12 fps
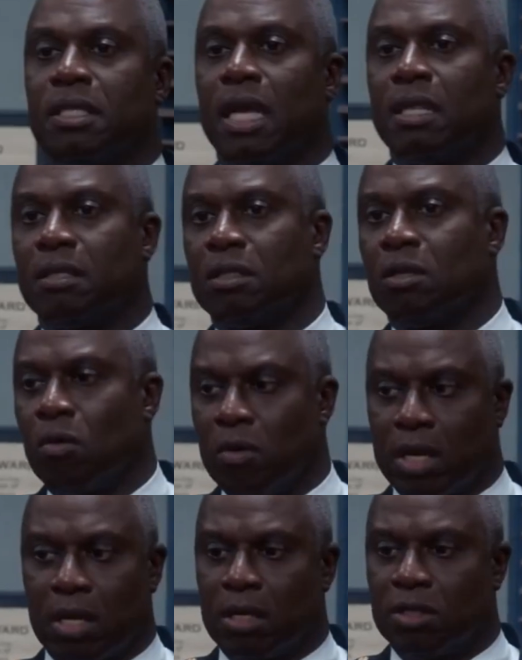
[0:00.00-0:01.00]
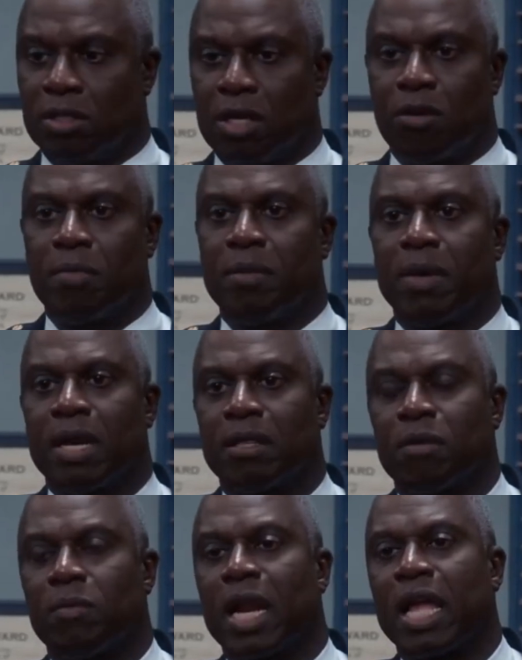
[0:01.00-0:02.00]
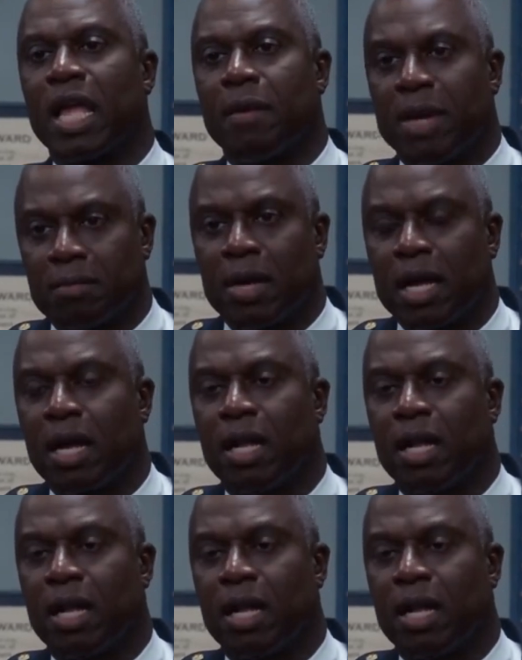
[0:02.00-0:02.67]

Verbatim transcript: say, this is going considerably better than when I came out to my